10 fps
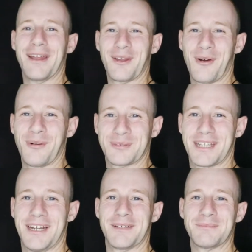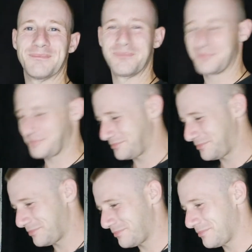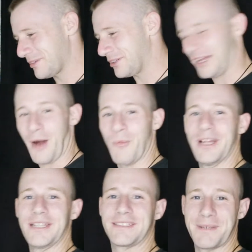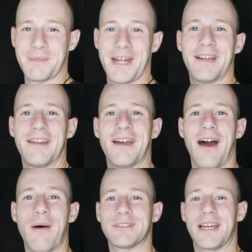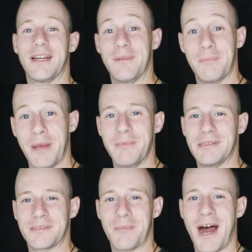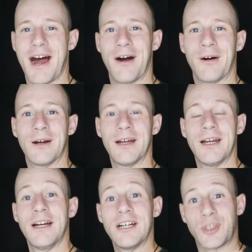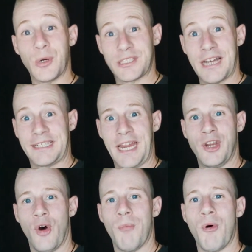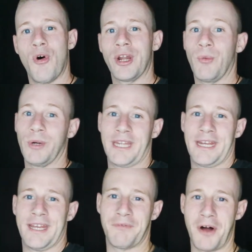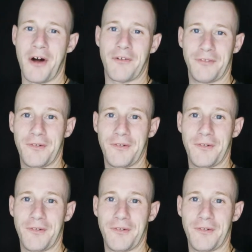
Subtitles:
You know what I'm saying? Like, I wasn't intimidated or nothing. I was like, it made me smile. So it's like they know more than what they give off.